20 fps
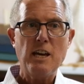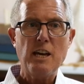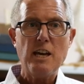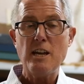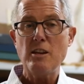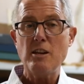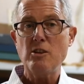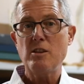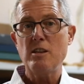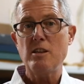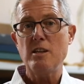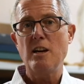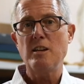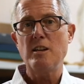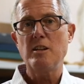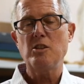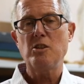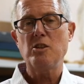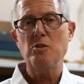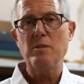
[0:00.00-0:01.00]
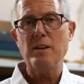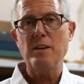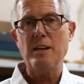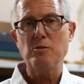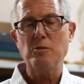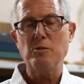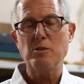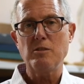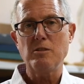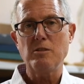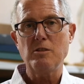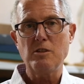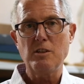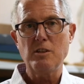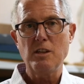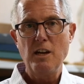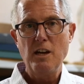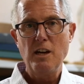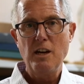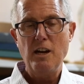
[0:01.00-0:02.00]
into the early 2000s
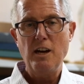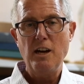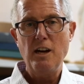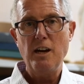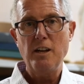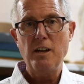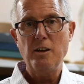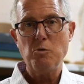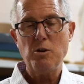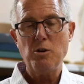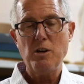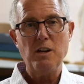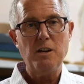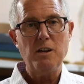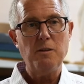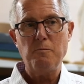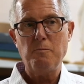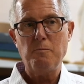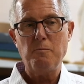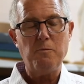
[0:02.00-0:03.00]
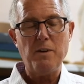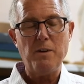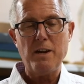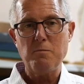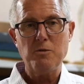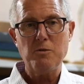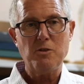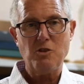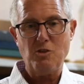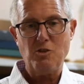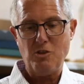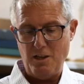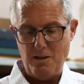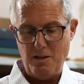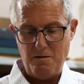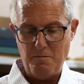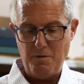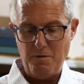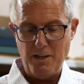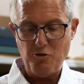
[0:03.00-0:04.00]
and were a famous
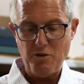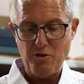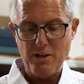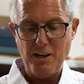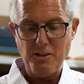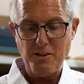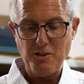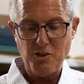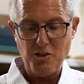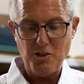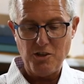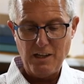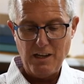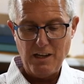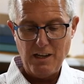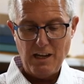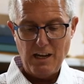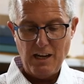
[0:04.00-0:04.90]
uh, literary lunch